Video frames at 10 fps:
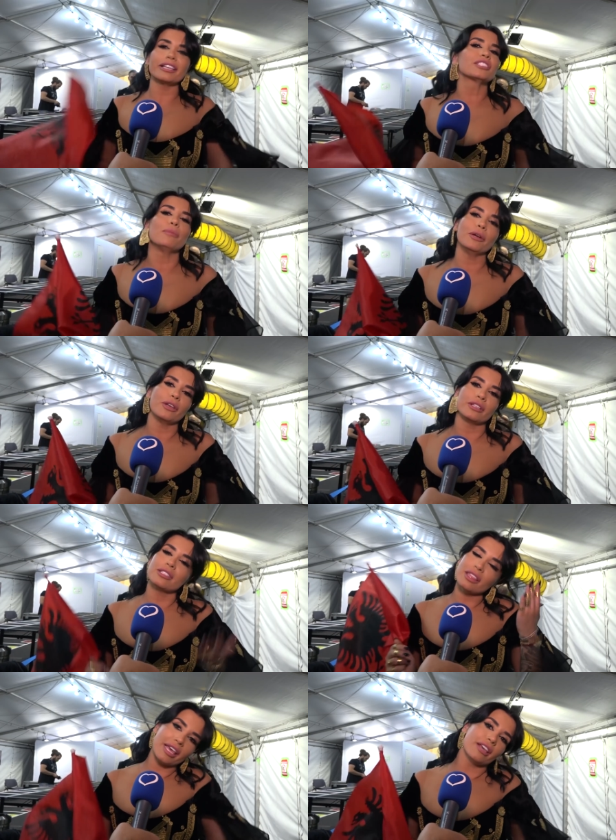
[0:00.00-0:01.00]

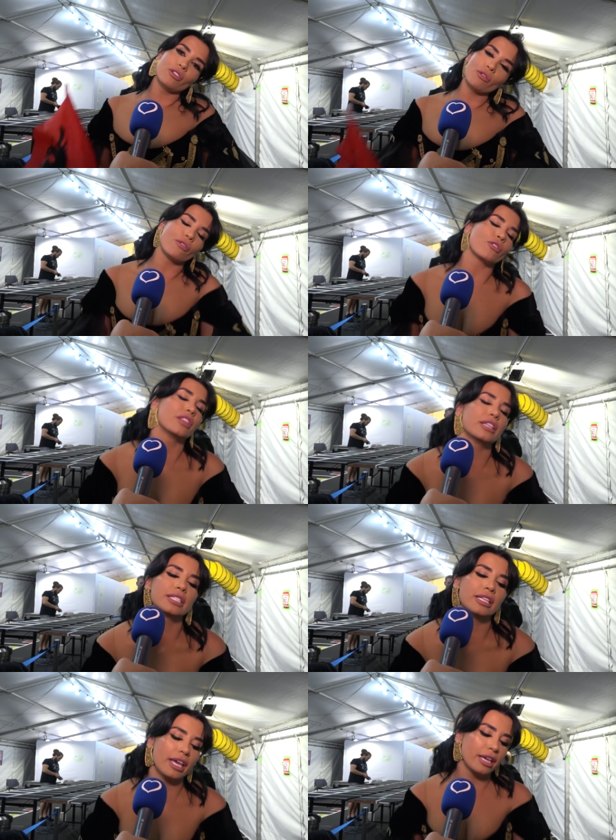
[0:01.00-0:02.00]
experience. Thank you for this
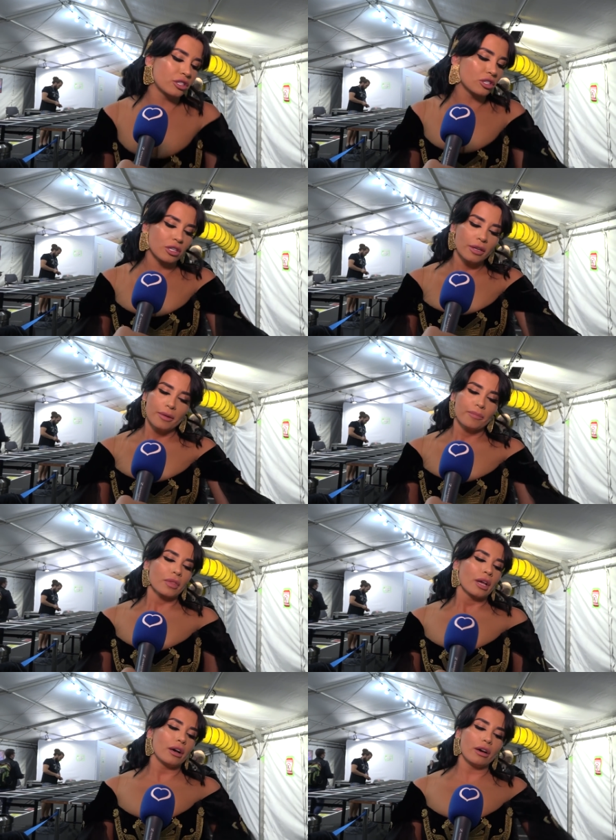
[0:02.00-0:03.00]
stage.
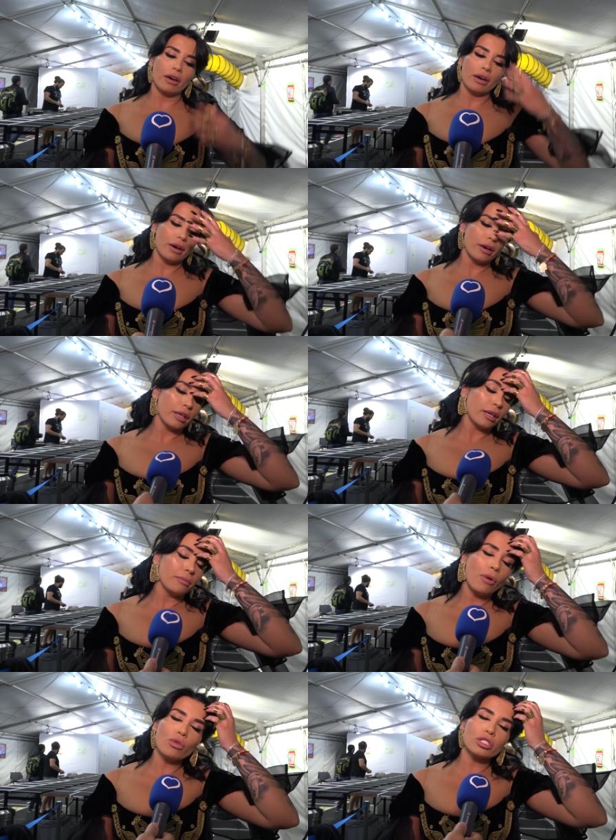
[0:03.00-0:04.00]

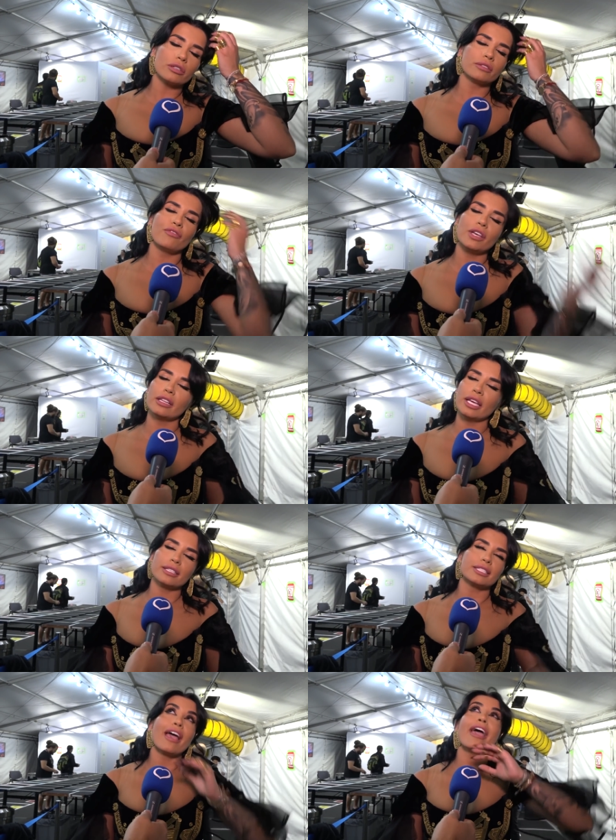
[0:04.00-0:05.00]
Emotion,
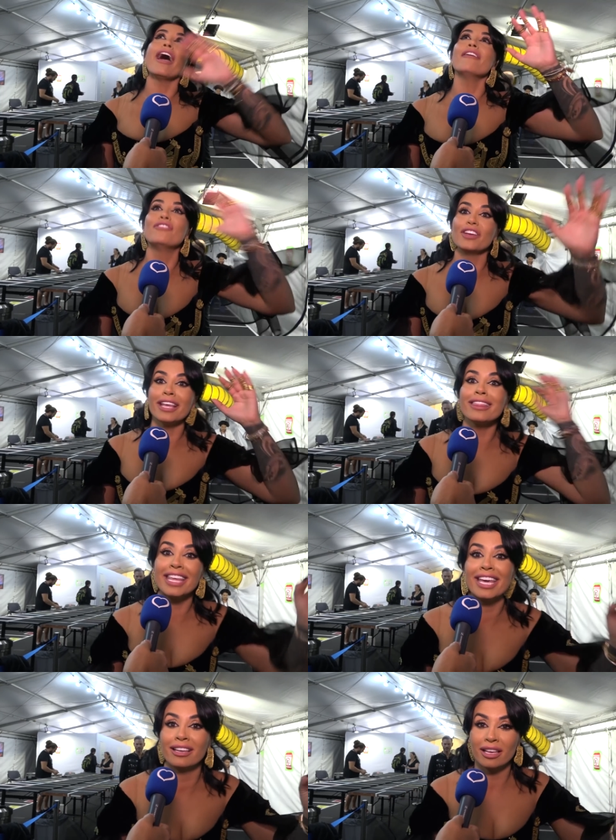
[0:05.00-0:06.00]
feelings,
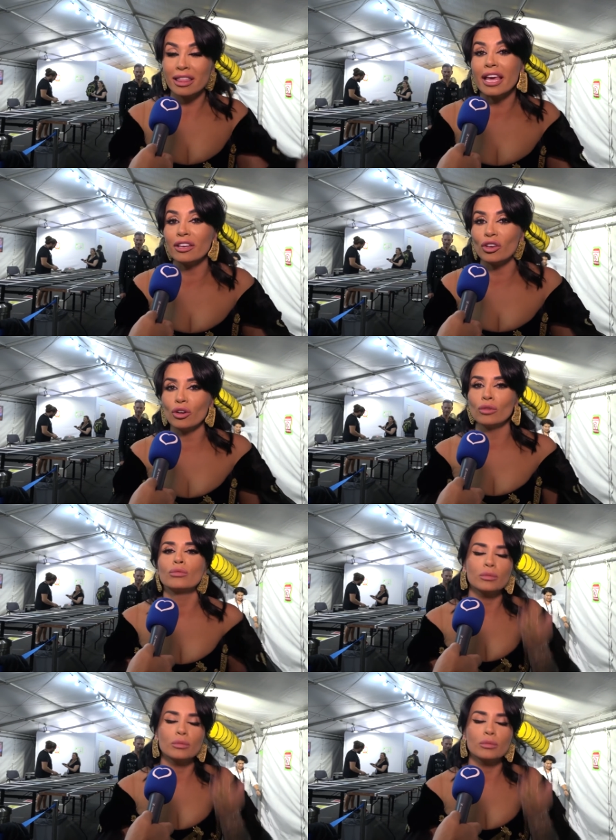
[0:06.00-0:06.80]
everything. Thank you.